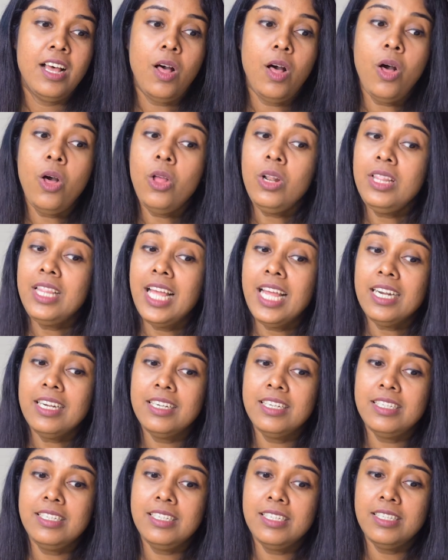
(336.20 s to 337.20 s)
"All that
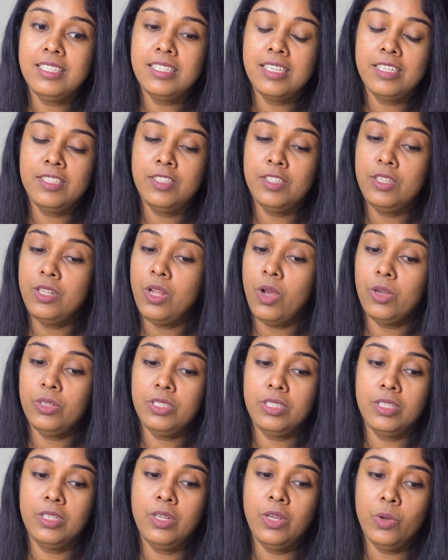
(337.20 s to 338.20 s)
glitters is
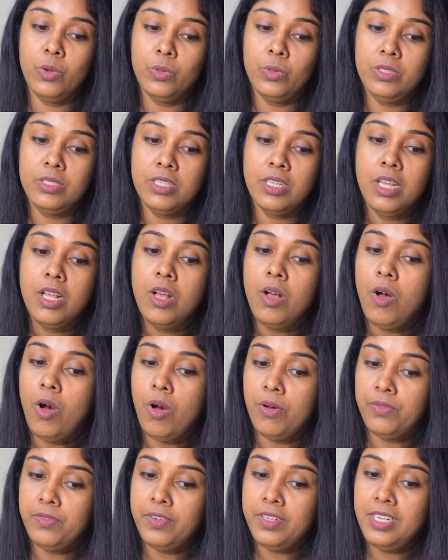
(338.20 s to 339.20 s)
not gold.
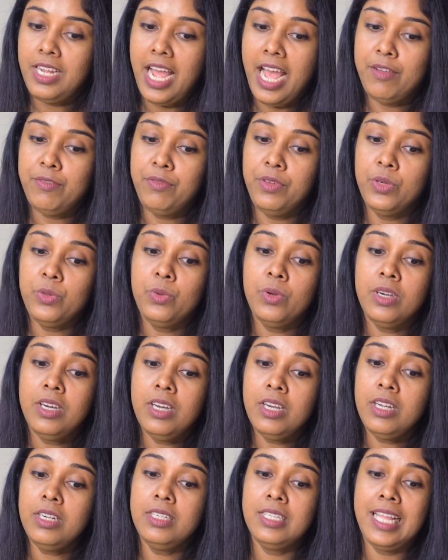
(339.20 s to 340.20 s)
Often have you
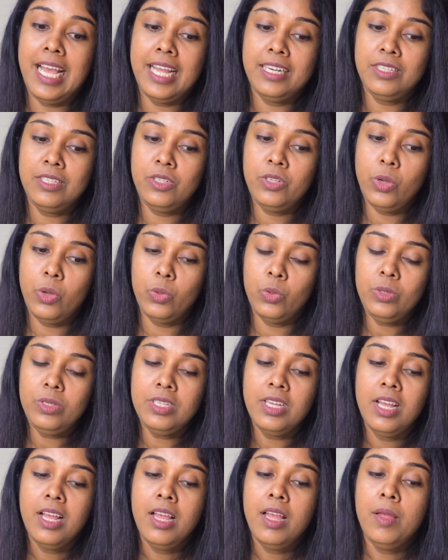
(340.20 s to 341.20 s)
heard that
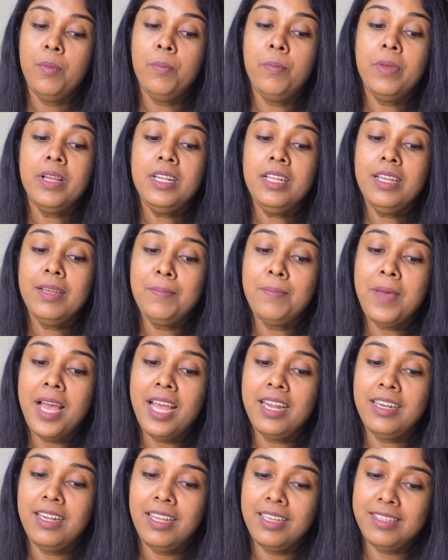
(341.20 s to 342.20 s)
told, many a
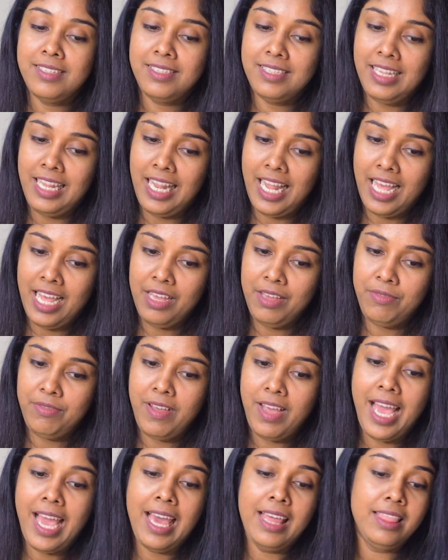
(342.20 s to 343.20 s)
man his
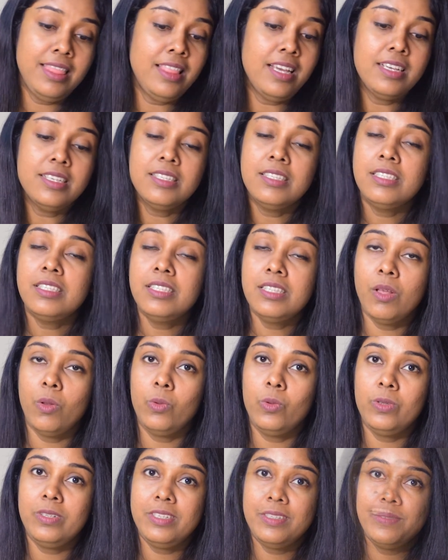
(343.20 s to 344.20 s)
life hath
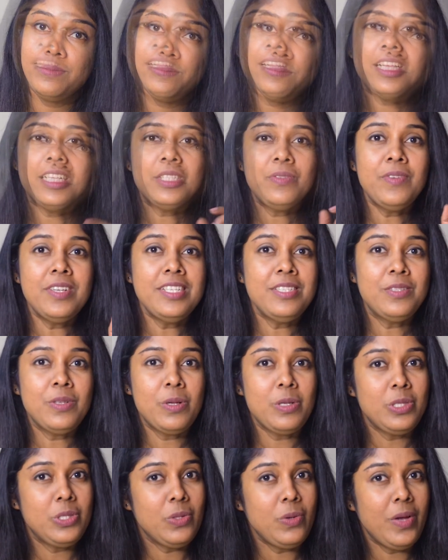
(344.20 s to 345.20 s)
sold." Next one
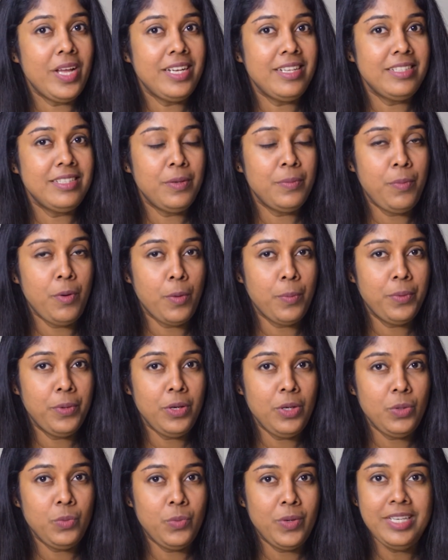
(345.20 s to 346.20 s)
is also another
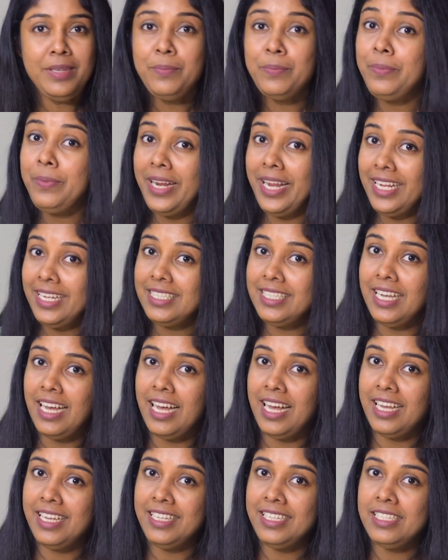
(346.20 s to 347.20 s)
popular one, break
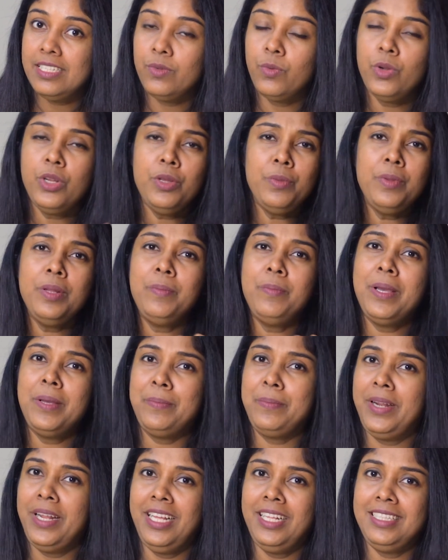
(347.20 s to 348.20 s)
the ice. What do you mean by
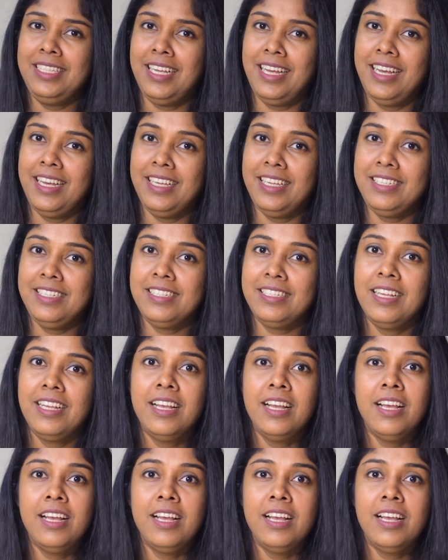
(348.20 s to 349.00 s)
break the ice?